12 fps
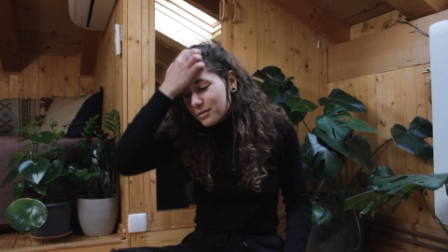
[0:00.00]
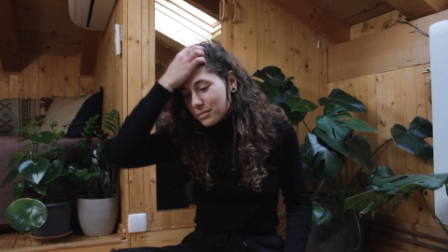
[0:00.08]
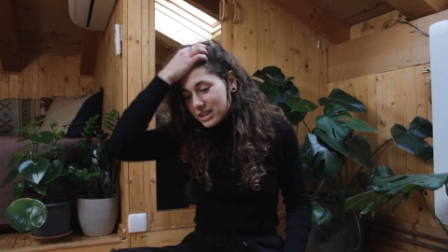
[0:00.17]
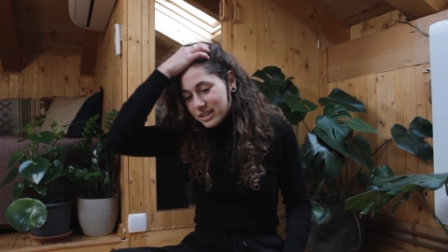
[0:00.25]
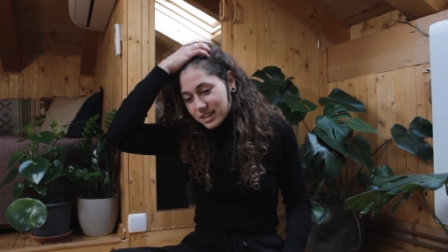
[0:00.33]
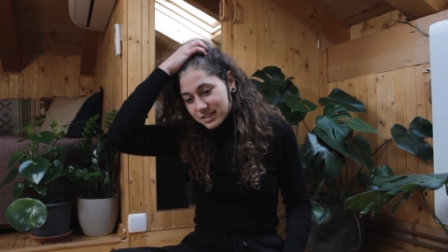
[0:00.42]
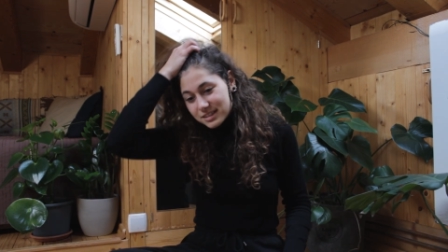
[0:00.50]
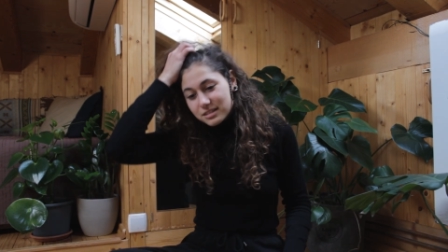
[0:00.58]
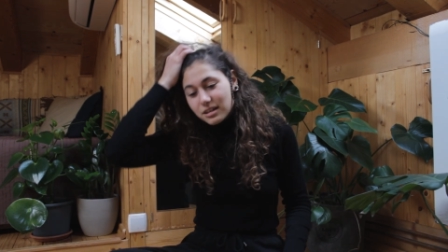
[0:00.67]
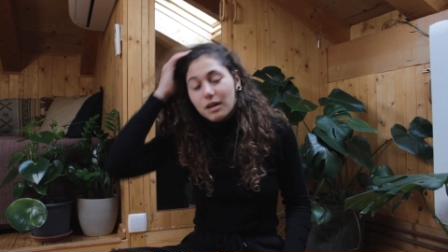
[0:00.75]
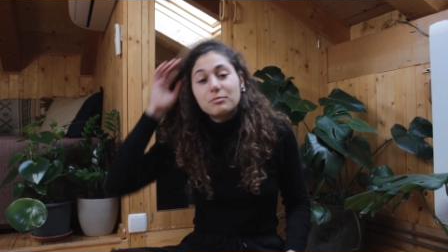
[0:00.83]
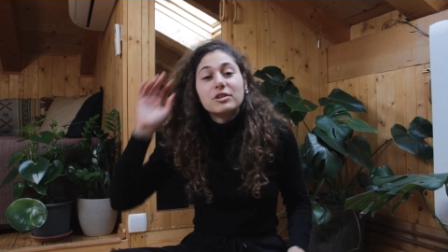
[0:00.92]
but that's
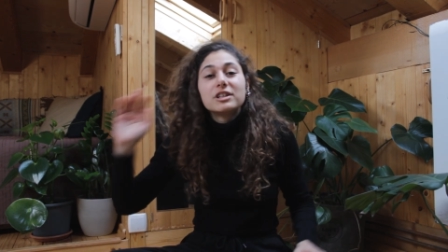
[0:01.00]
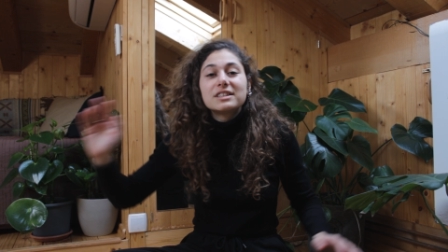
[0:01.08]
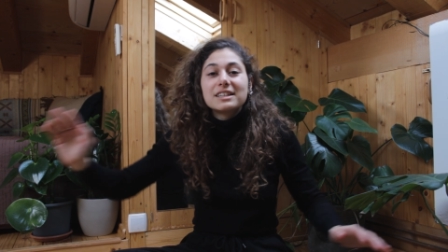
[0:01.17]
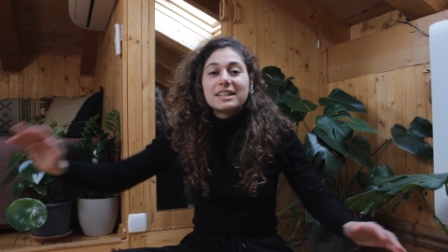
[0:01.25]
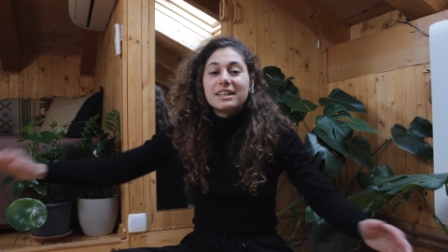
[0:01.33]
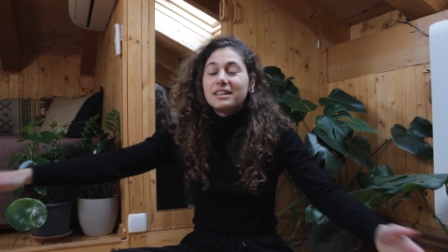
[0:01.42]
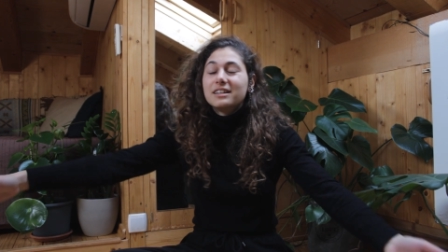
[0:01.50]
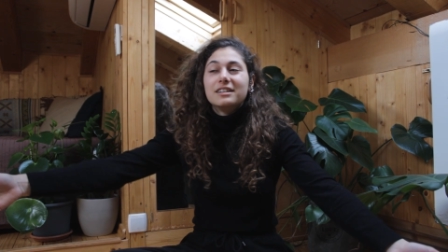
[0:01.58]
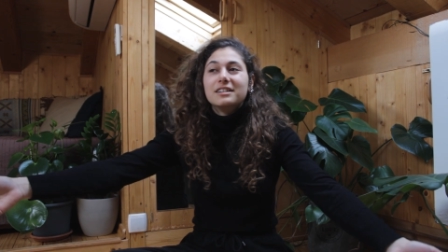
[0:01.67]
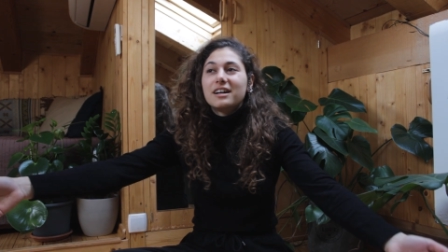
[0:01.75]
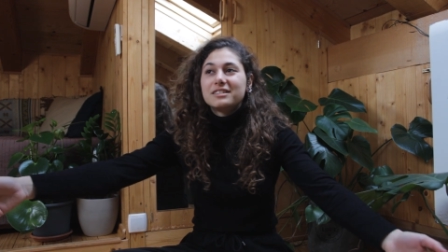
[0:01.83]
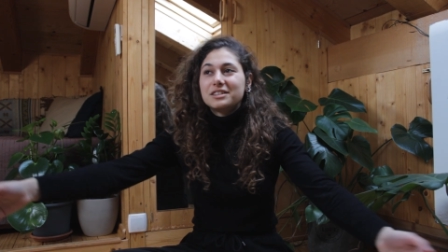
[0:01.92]
obviously
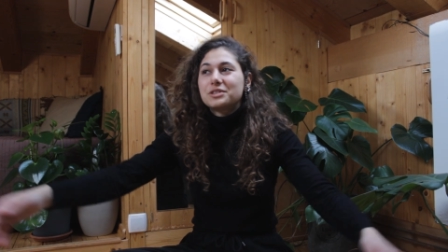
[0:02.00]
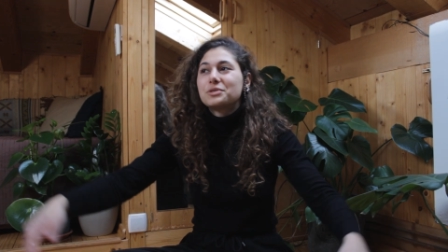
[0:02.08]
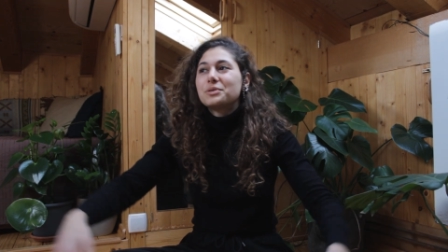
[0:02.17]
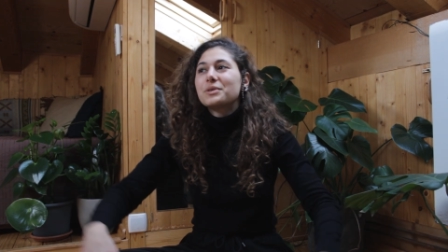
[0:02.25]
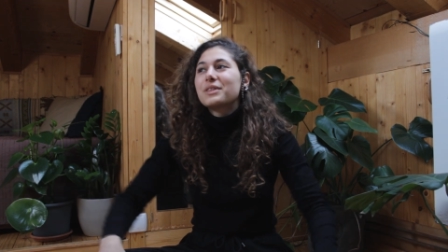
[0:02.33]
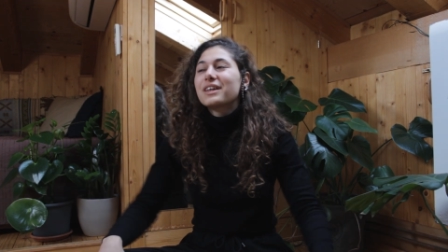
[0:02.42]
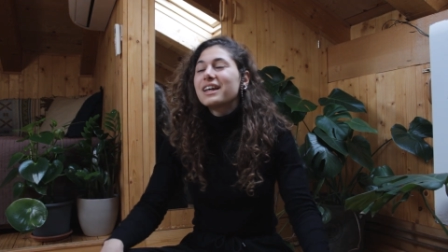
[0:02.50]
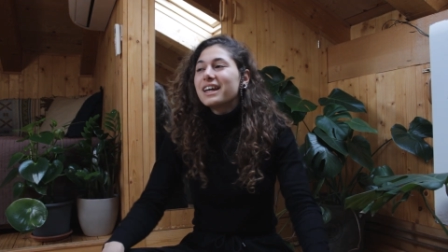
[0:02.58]
not the truth.